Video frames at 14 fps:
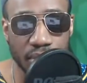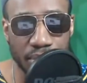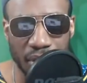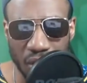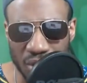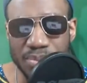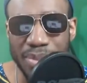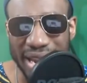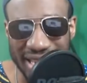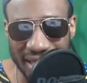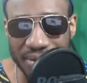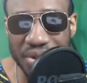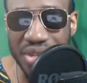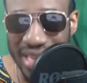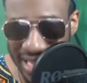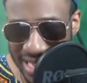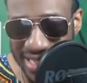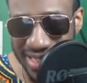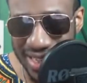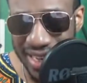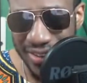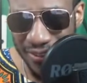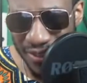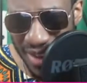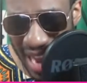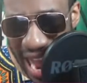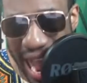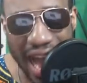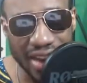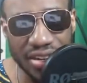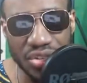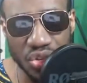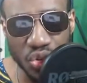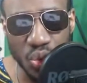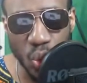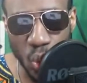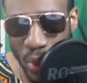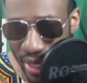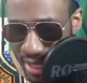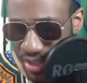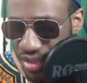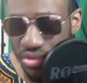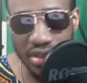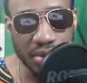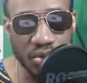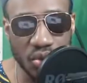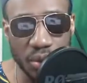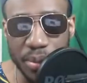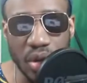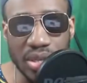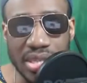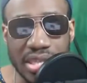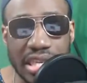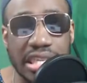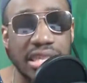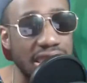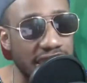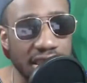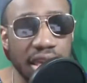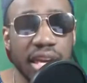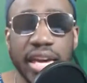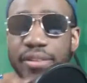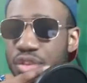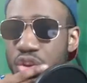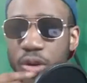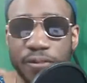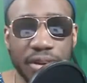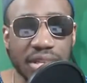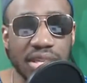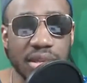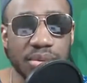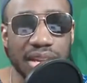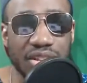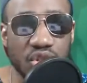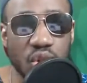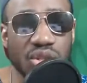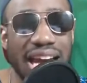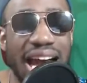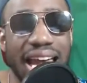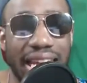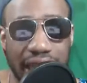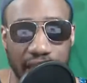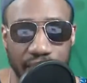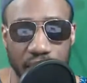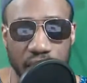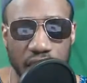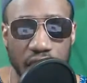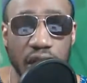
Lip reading: Because by definition, it is hard to win it 3 times in a row because you're facing teams at such a high level.